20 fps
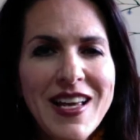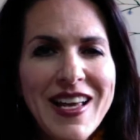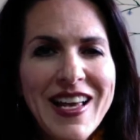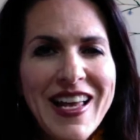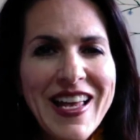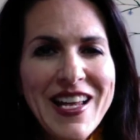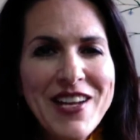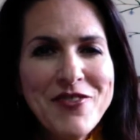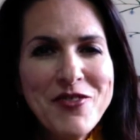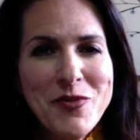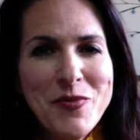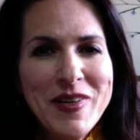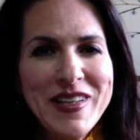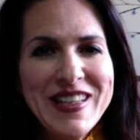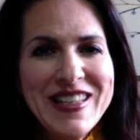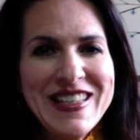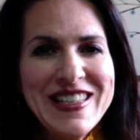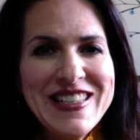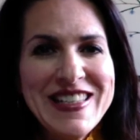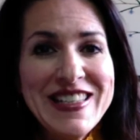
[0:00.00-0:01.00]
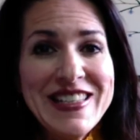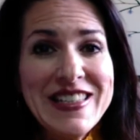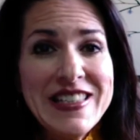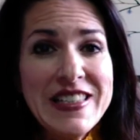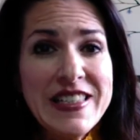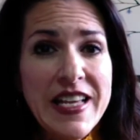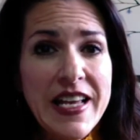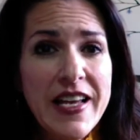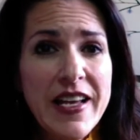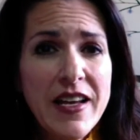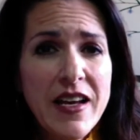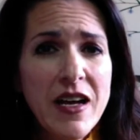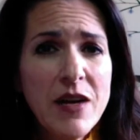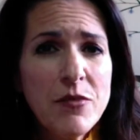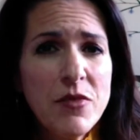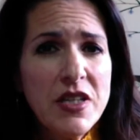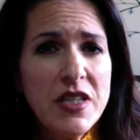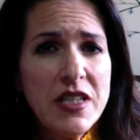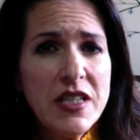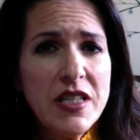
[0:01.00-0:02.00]
Hey everybody, today
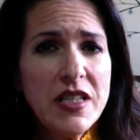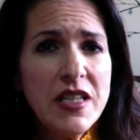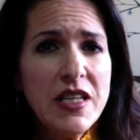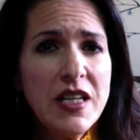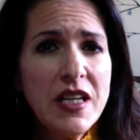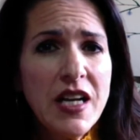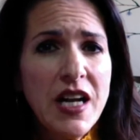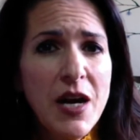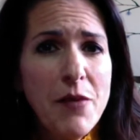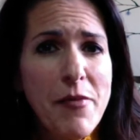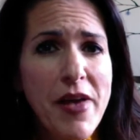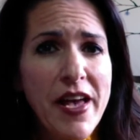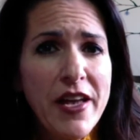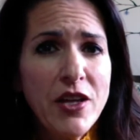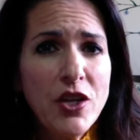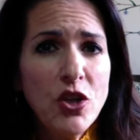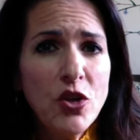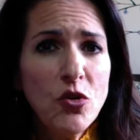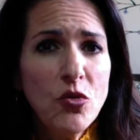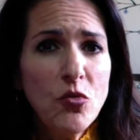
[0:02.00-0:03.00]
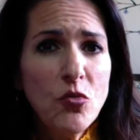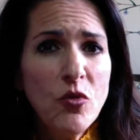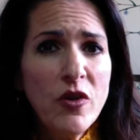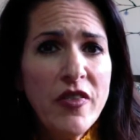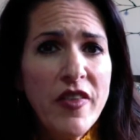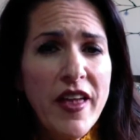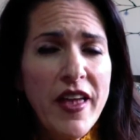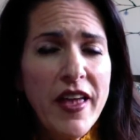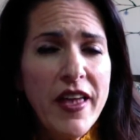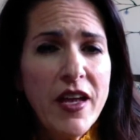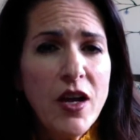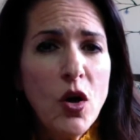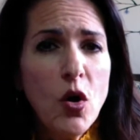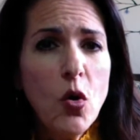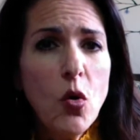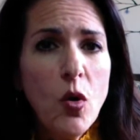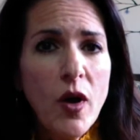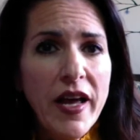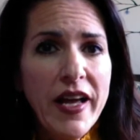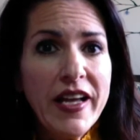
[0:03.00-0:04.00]
I'm going to come at you with a
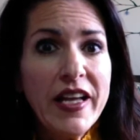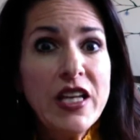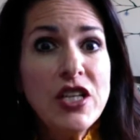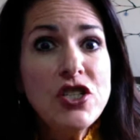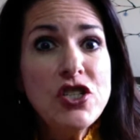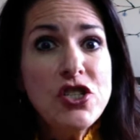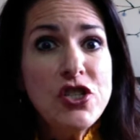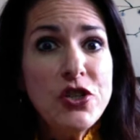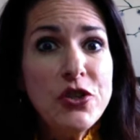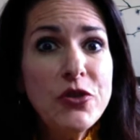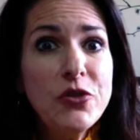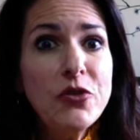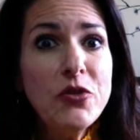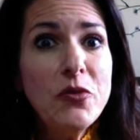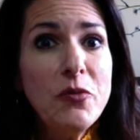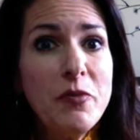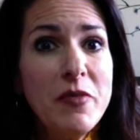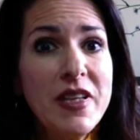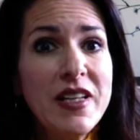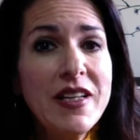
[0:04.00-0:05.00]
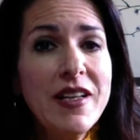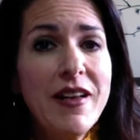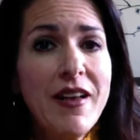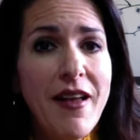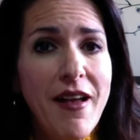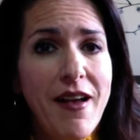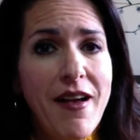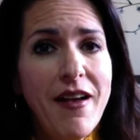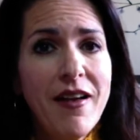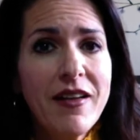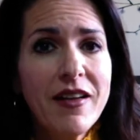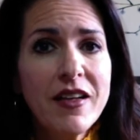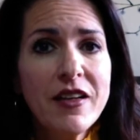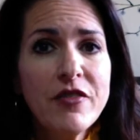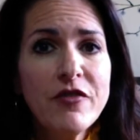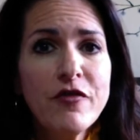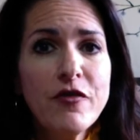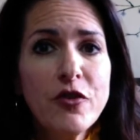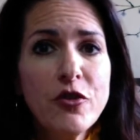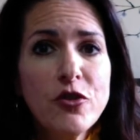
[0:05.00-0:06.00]
quick two minute hack
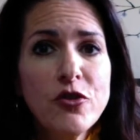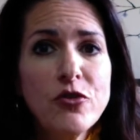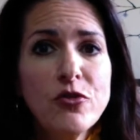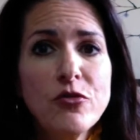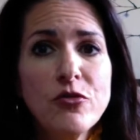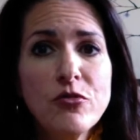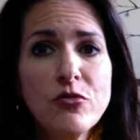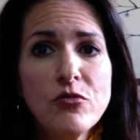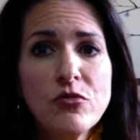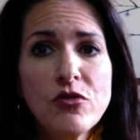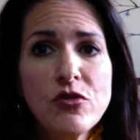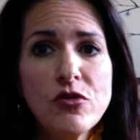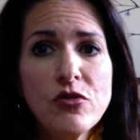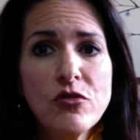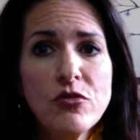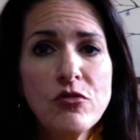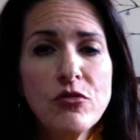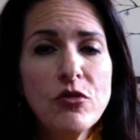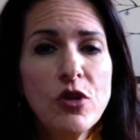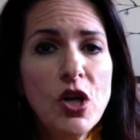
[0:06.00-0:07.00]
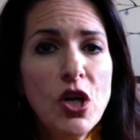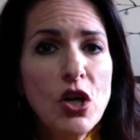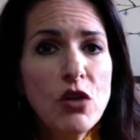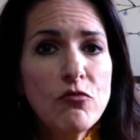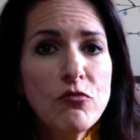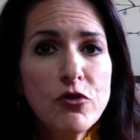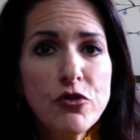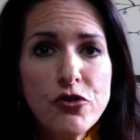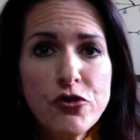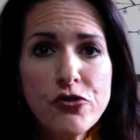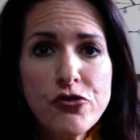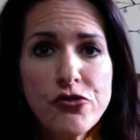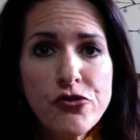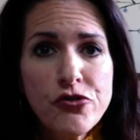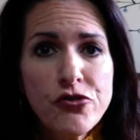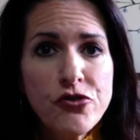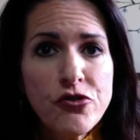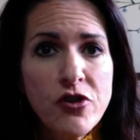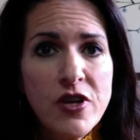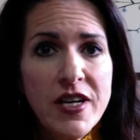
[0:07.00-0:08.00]
for you to reduce your
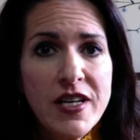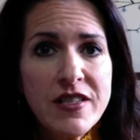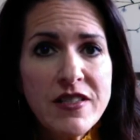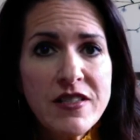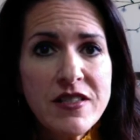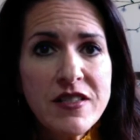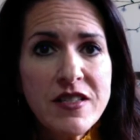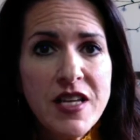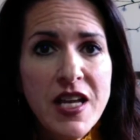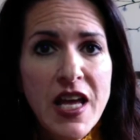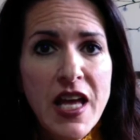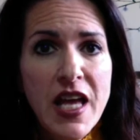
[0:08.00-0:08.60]
stress,